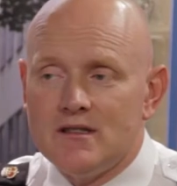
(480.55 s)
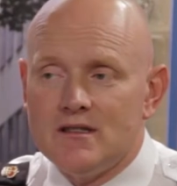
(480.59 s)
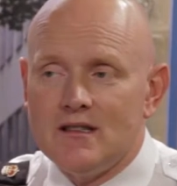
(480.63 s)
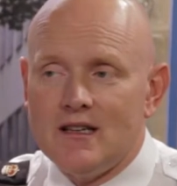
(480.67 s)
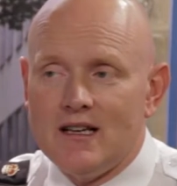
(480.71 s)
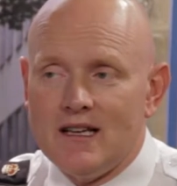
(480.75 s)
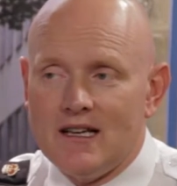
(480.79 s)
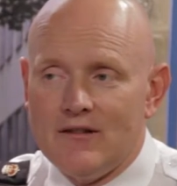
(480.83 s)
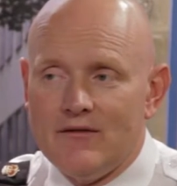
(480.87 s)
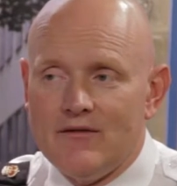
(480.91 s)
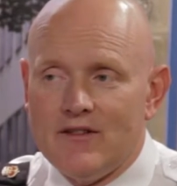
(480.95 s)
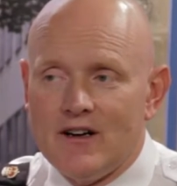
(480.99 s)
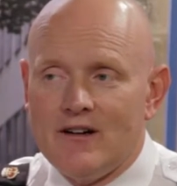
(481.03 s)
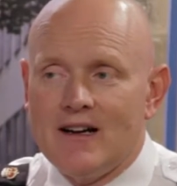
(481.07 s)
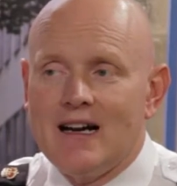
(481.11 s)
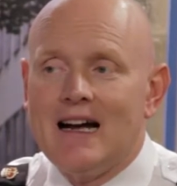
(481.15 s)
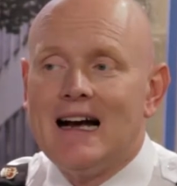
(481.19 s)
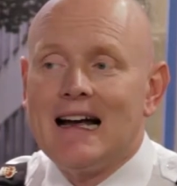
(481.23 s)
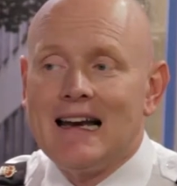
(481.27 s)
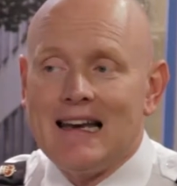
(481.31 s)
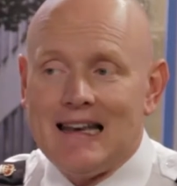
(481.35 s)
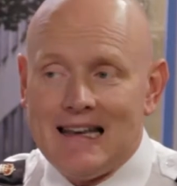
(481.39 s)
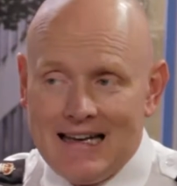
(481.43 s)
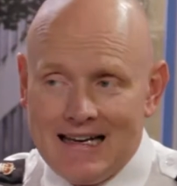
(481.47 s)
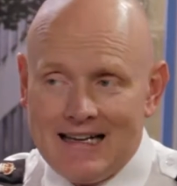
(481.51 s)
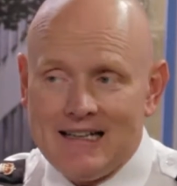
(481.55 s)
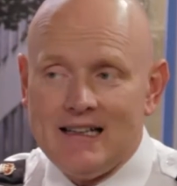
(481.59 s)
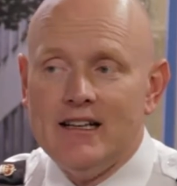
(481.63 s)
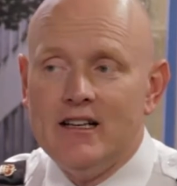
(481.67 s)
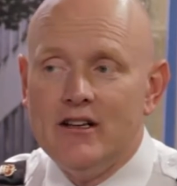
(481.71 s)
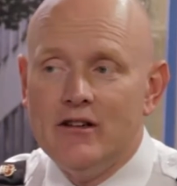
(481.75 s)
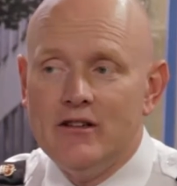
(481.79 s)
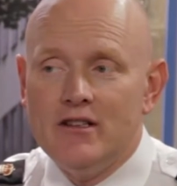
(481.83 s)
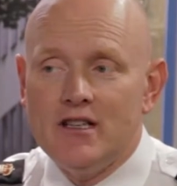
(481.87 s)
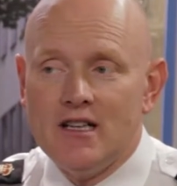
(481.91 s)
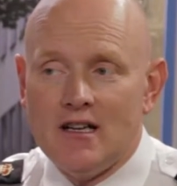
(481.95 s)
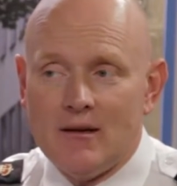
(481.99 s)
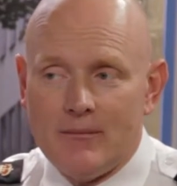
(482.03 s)
is at a very high
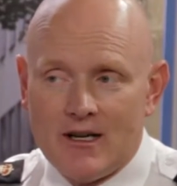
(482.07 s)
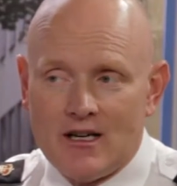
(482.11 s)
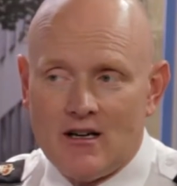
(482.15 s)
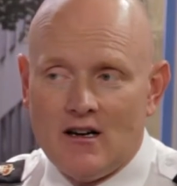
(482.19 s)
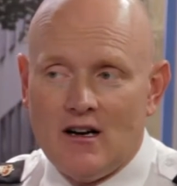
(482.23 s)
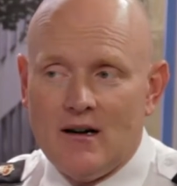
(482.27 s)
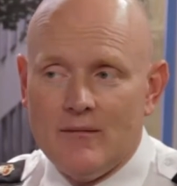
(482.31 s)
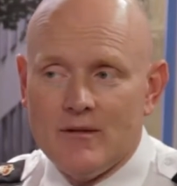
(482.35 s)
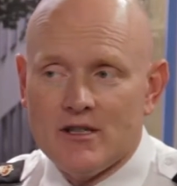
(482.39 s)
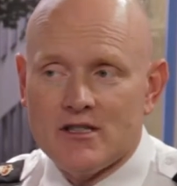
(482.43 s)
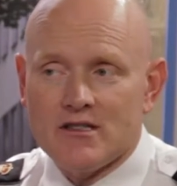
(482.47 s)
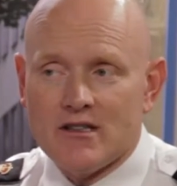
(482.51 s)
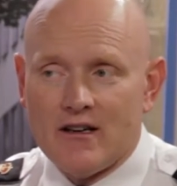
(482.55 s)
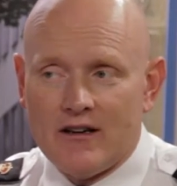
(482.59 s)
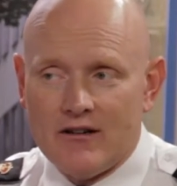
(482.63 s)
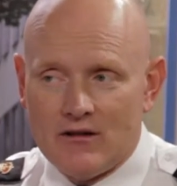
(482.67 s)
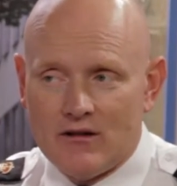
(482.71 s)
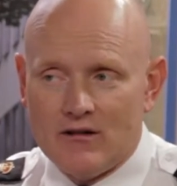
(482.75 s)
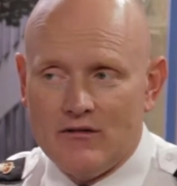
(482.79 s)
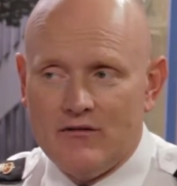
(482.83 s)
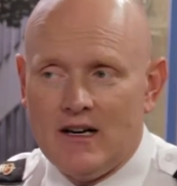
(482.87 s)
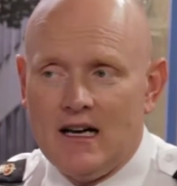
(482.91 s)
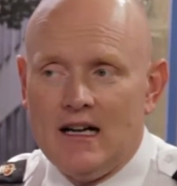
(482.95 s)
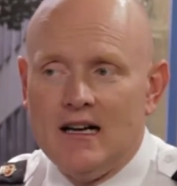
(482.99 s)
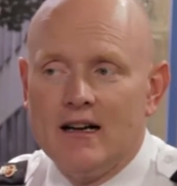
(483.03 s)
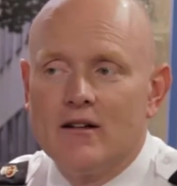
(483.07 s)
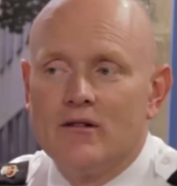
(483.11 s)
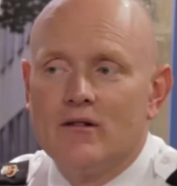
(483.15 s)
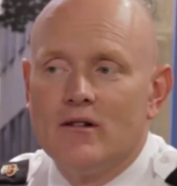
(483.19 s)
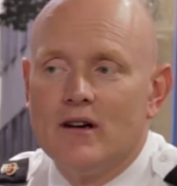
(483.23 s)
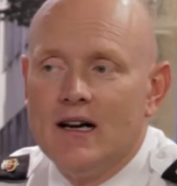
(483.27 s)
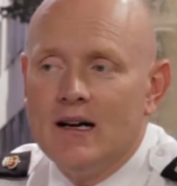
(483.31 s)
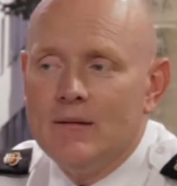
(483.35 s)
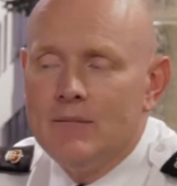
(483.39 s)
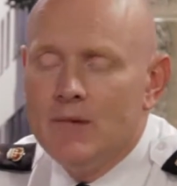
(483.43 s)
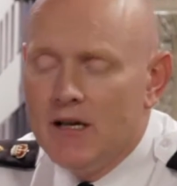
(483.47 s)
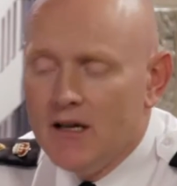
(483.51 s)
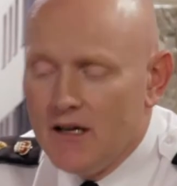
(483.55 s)
likelihood to commit a homicide or a violent
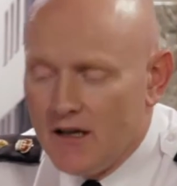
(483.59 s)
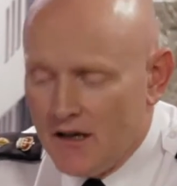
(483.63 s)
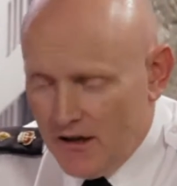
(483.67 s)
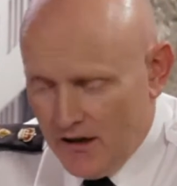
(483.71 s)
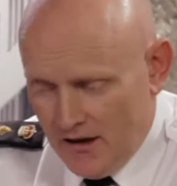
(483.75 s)
crime.